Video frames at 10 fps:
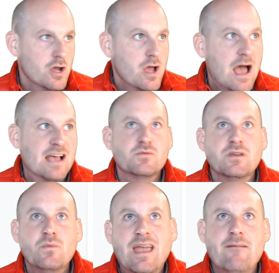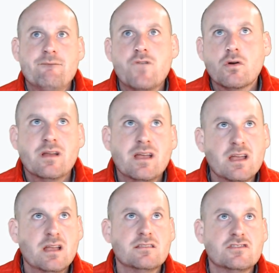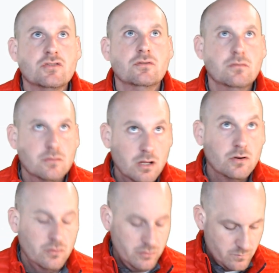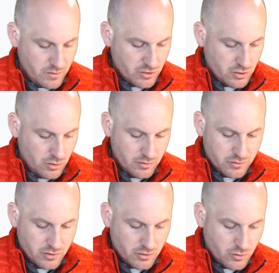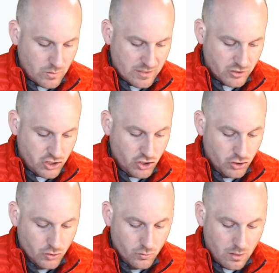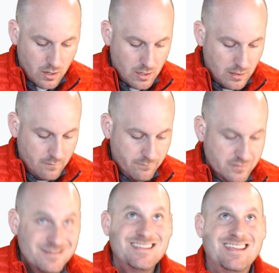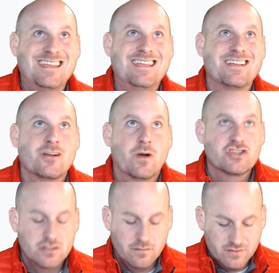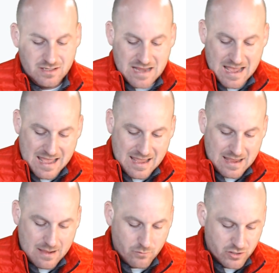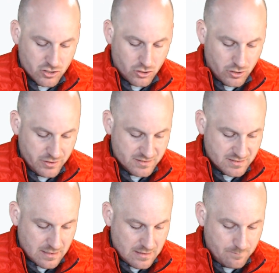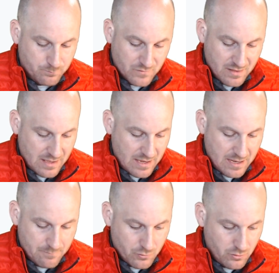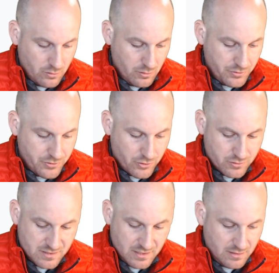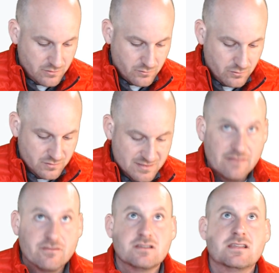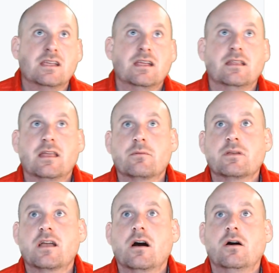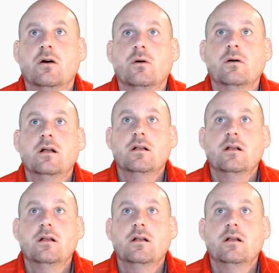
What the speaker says: As we wait for it to load, and we're going to call it the Q of D, question of the day, and we're going to call this April 13th through 17. There we go.